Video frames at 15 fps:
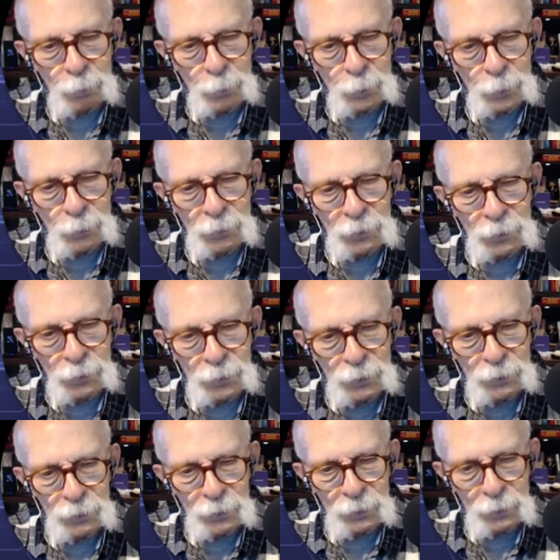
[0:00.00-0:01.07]
based
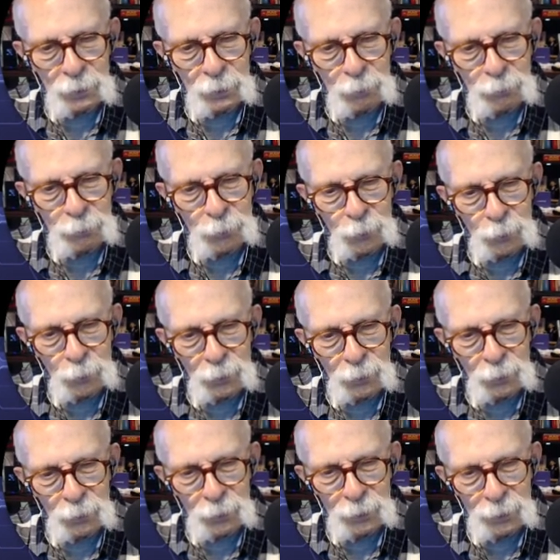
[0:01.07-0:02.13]
towards and on the
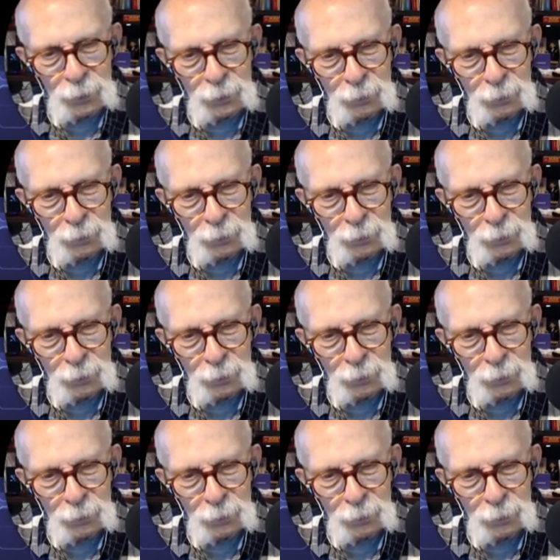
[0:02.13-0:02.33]
folklore.